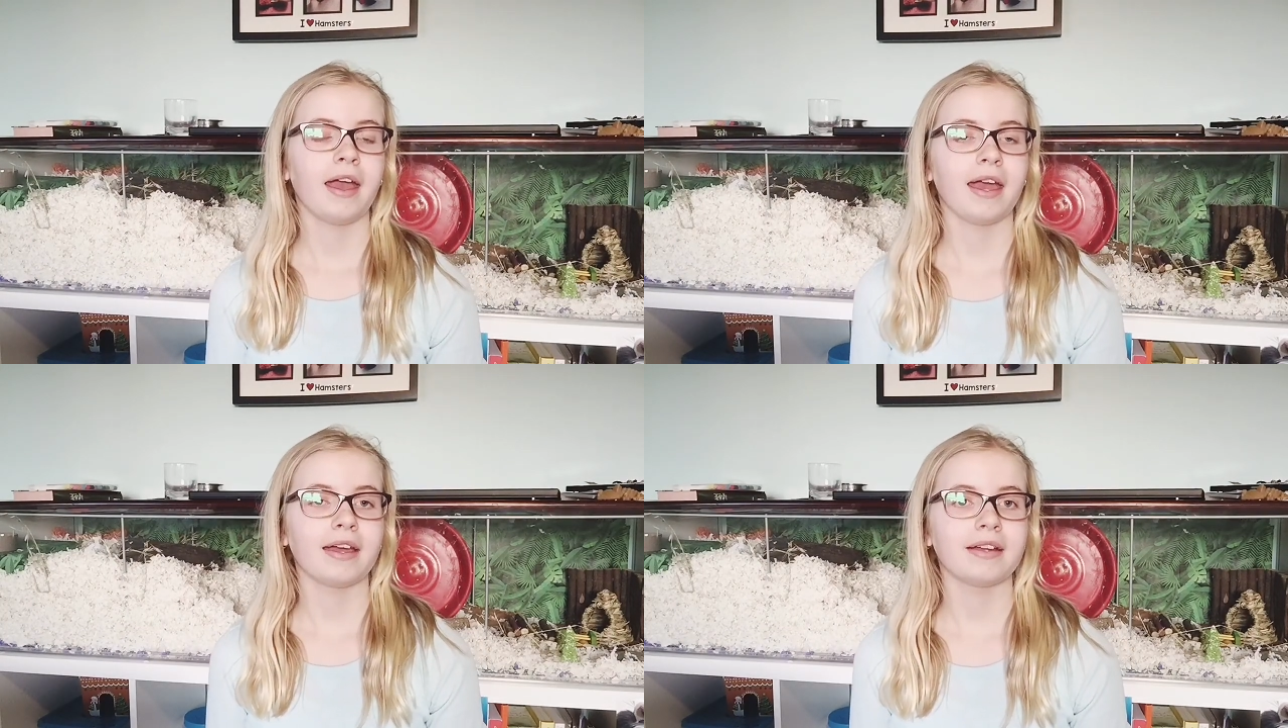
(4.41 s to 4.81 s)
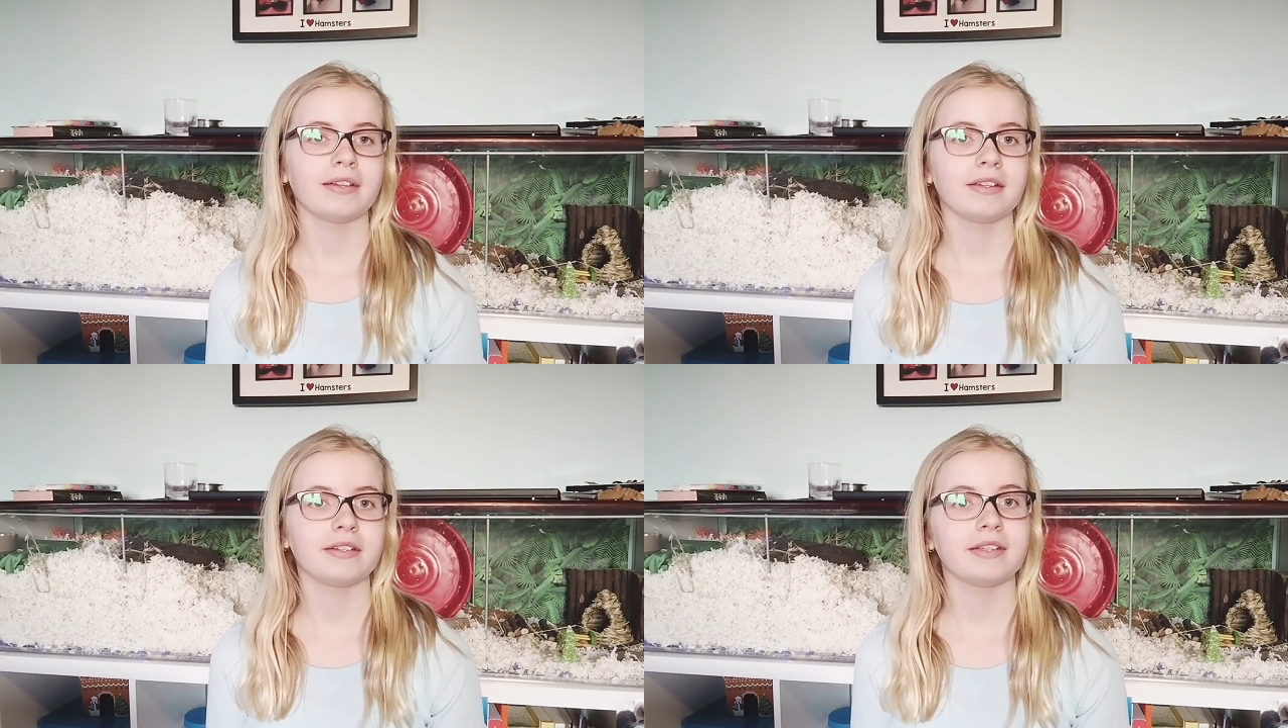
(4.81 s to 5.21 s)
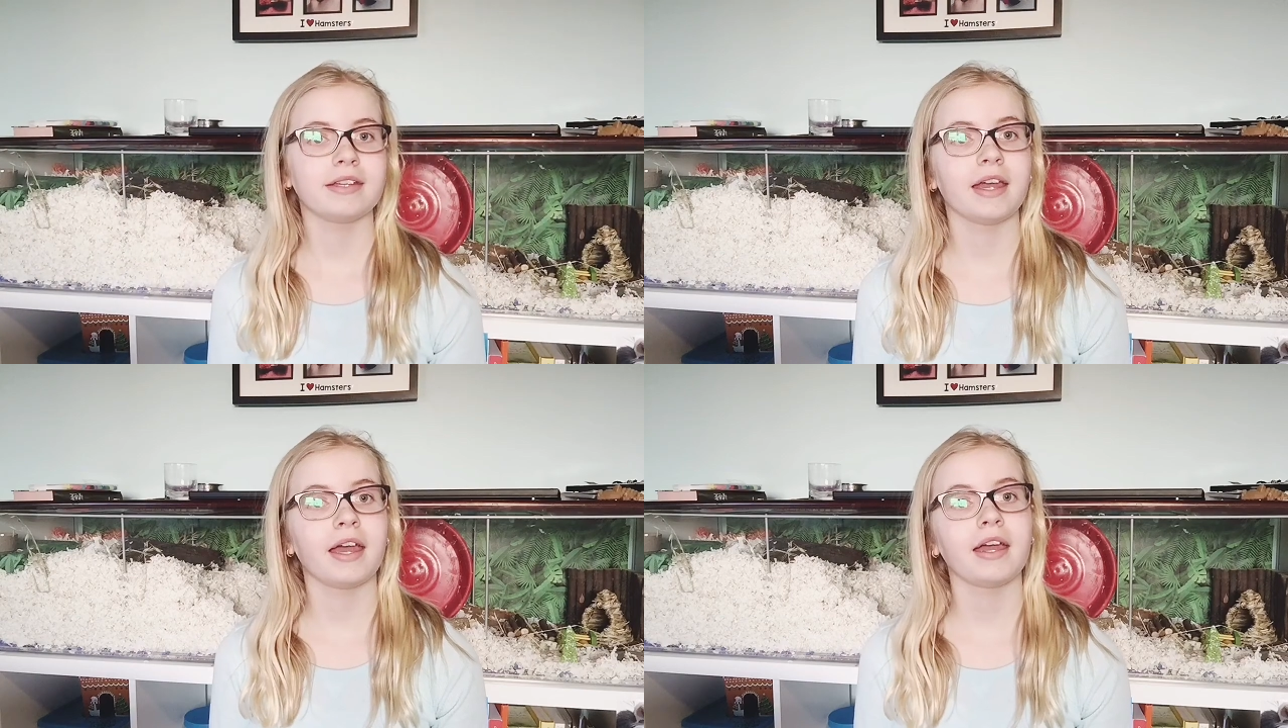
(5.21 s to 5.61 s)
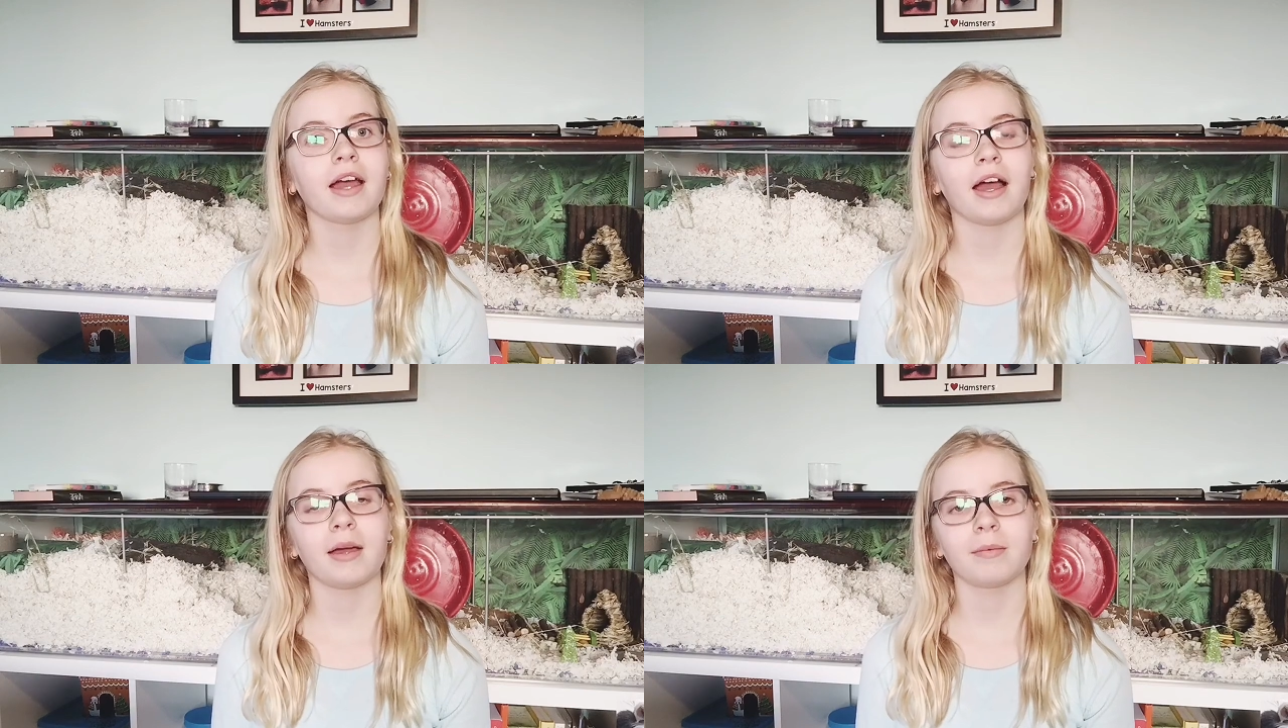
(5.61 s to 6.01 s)
and today
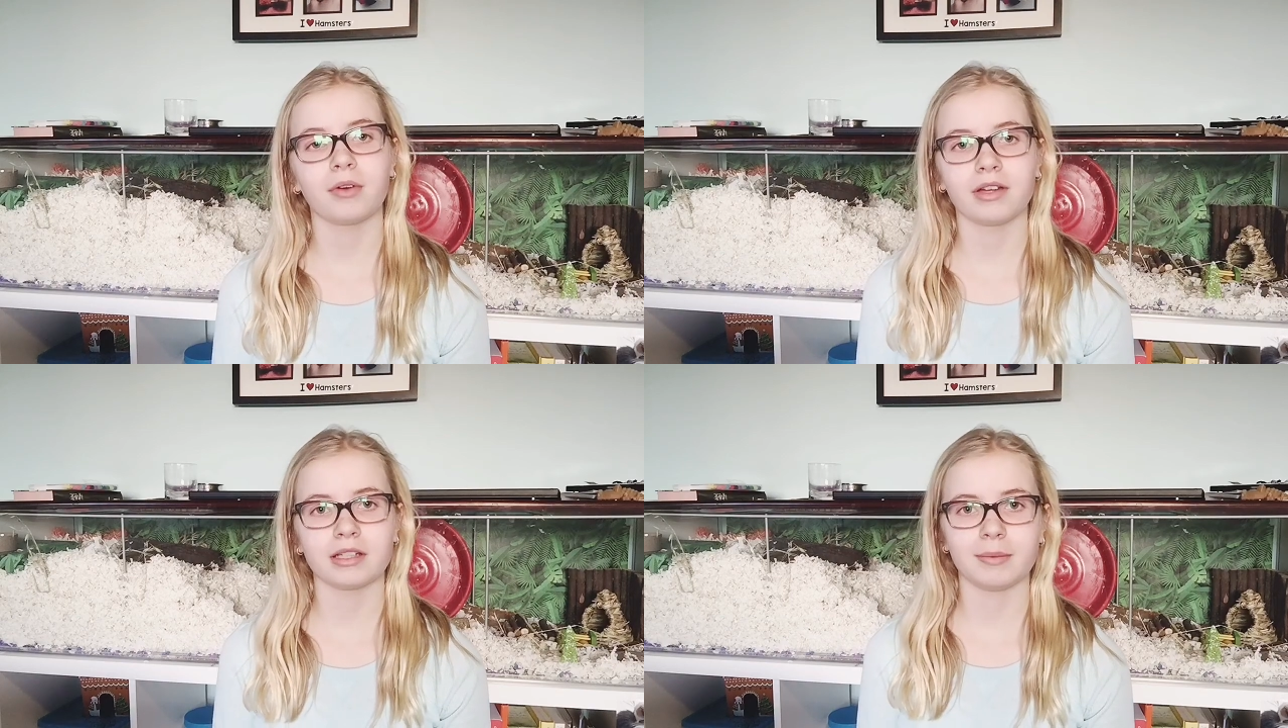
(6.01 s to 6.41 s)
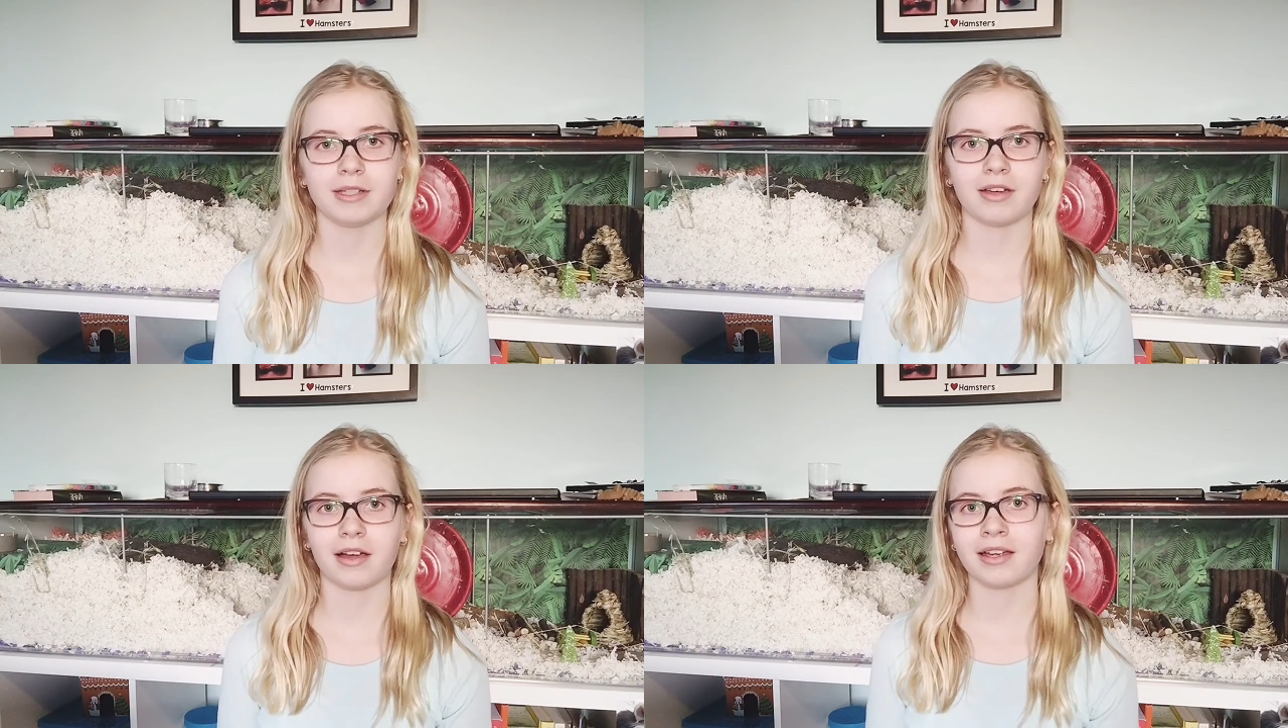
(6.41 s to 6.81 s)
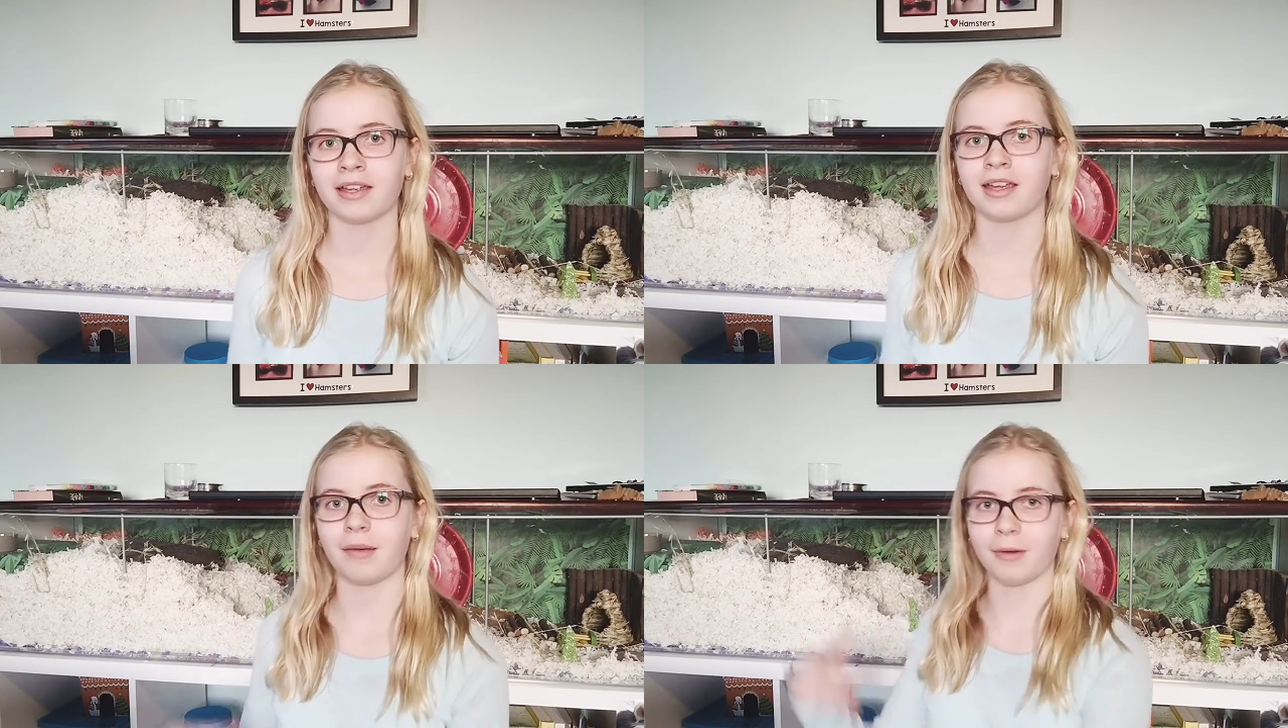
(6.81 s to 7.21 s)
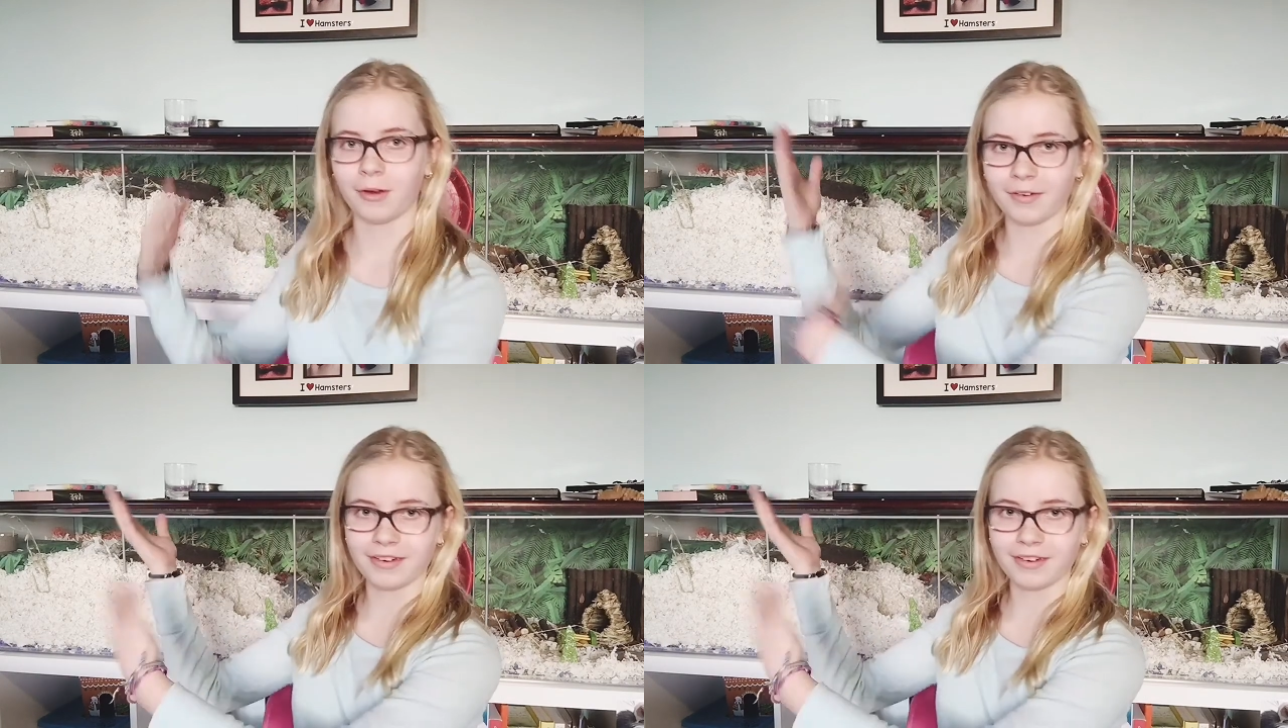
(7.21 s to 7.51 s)
I'm going to be talking about